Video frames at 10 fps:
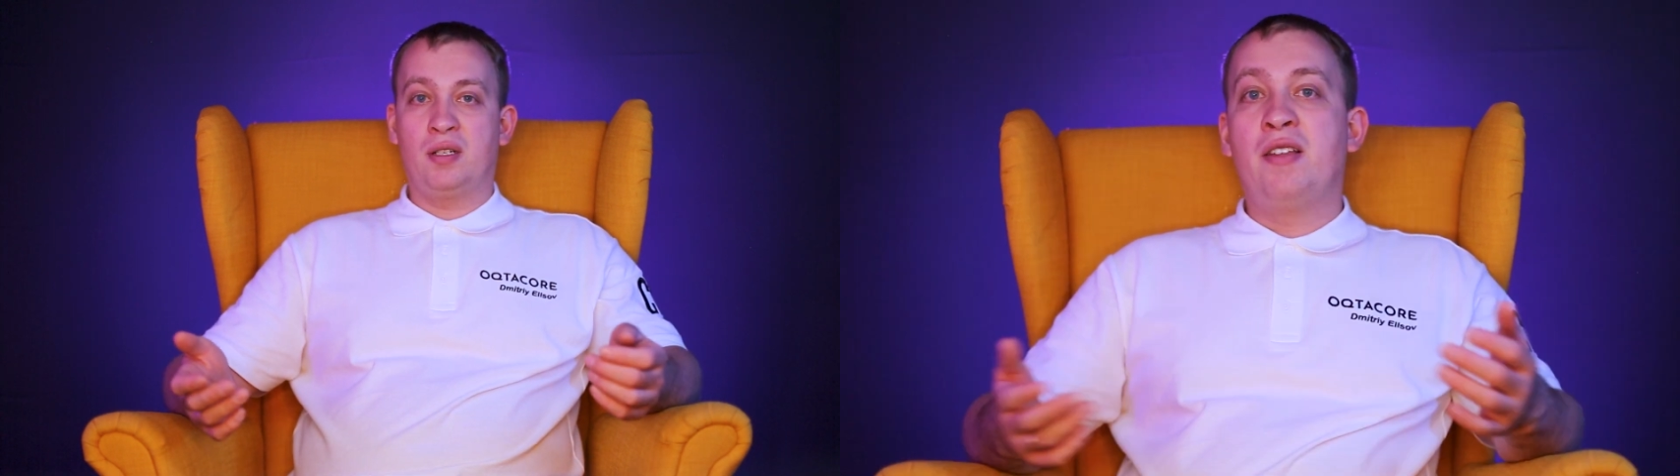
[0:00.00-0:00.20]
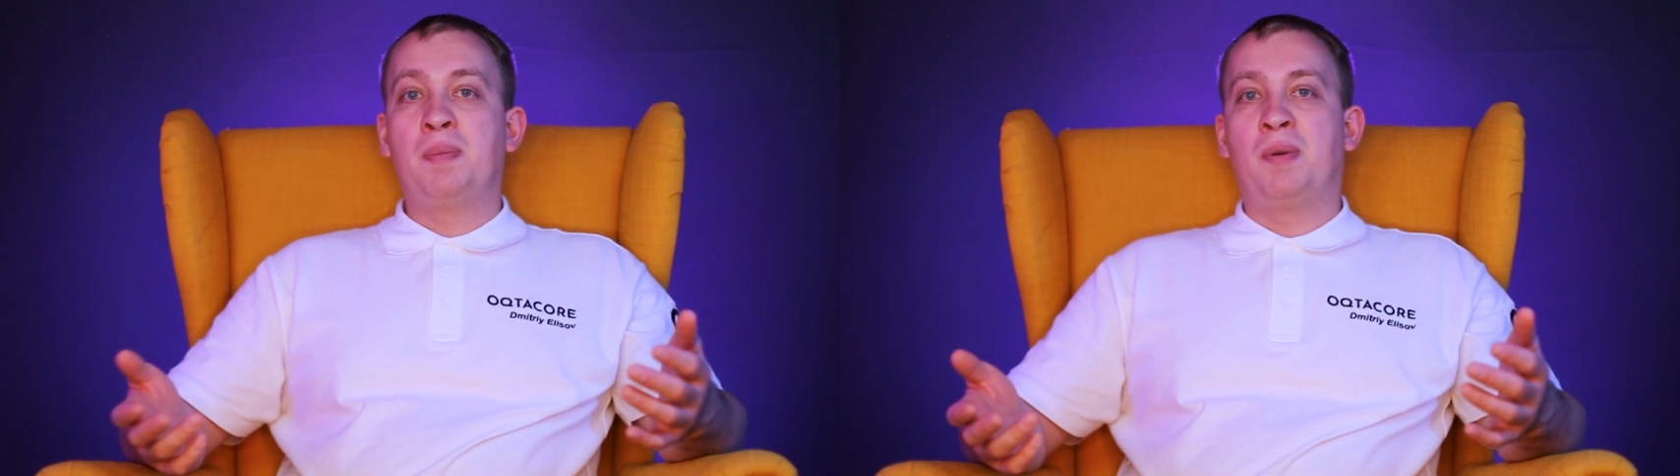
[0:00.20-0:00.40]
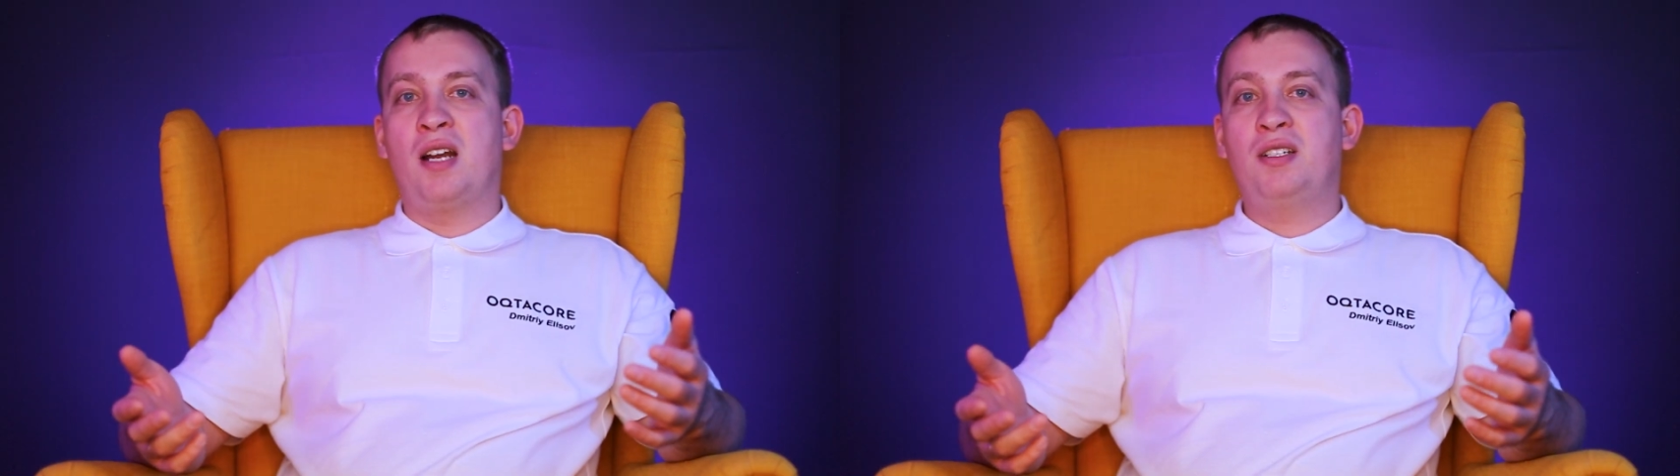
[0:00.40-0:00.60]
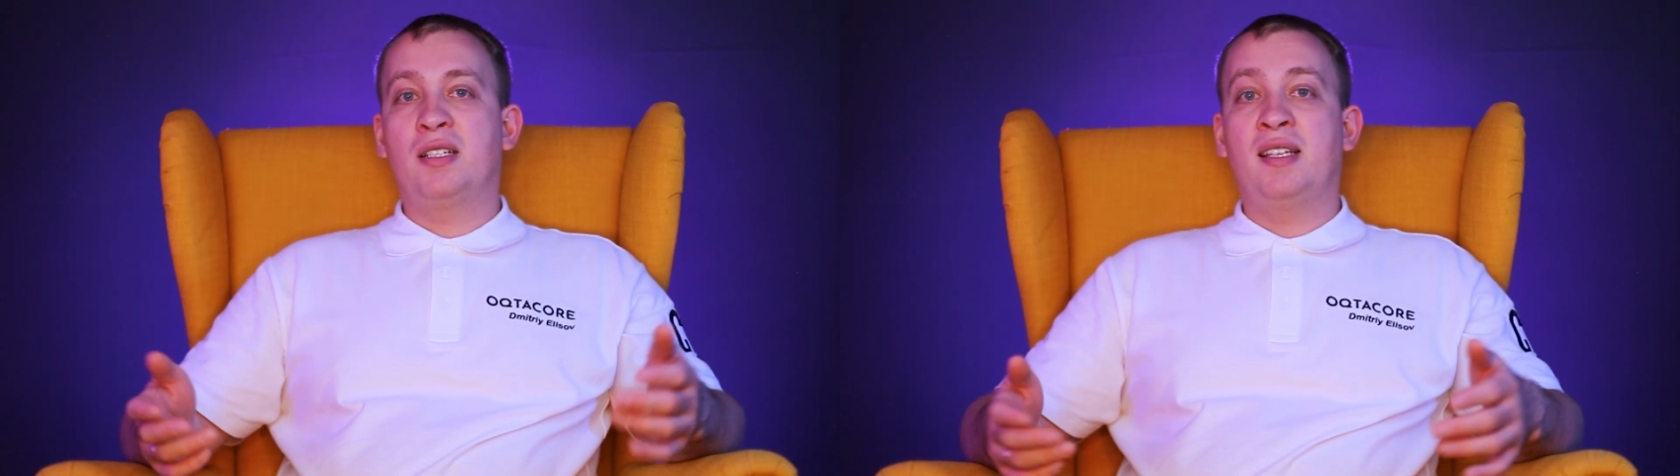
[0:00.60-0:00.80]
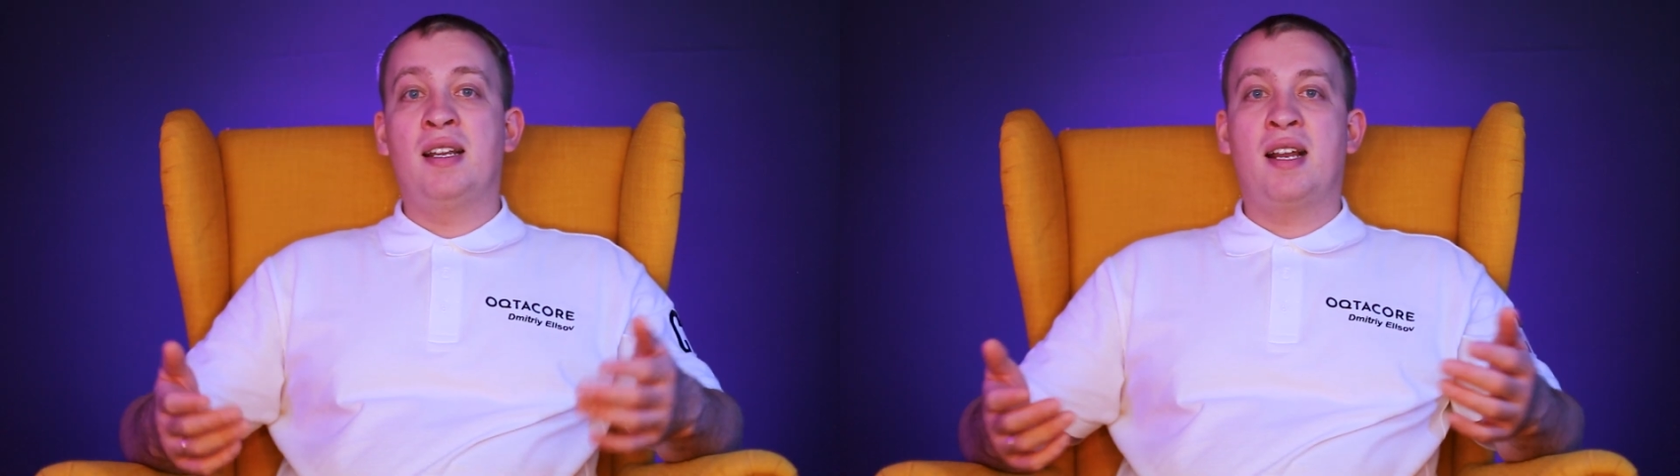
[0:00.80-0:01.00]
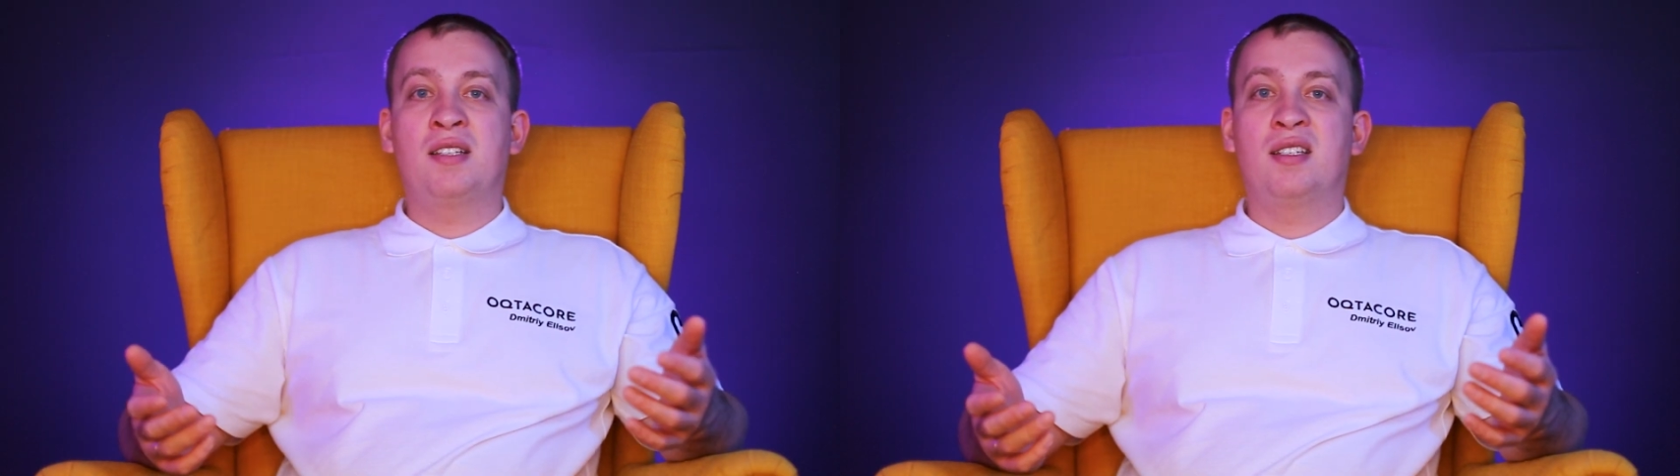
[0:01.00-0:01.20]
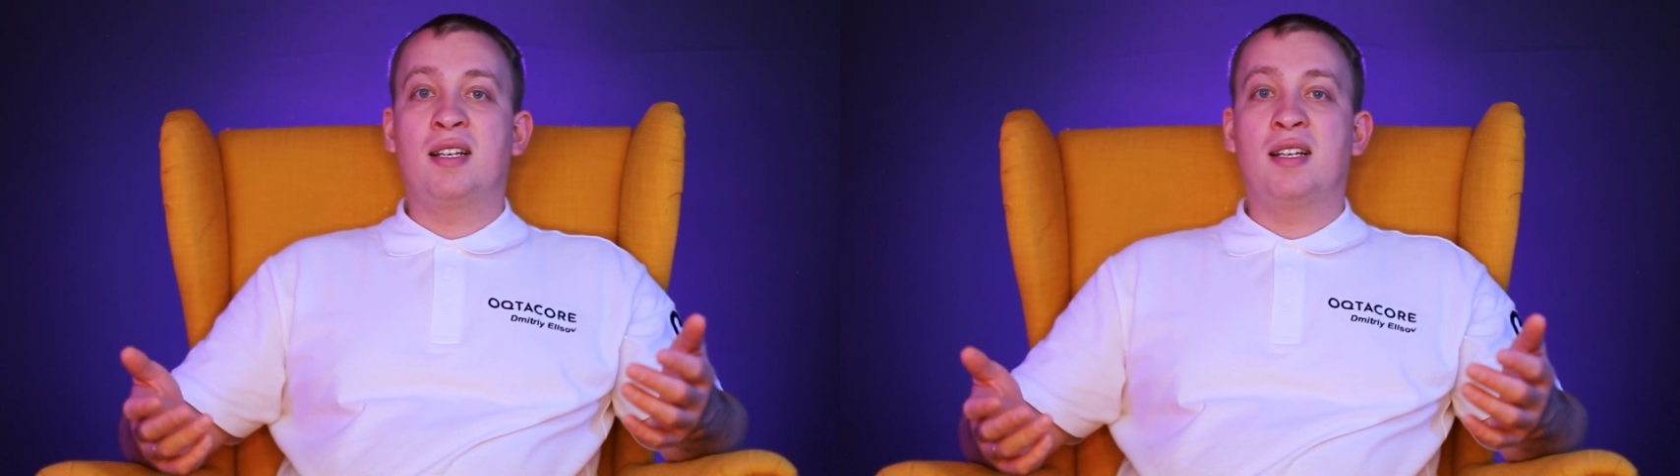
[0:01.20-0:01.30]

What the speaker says: This project enhances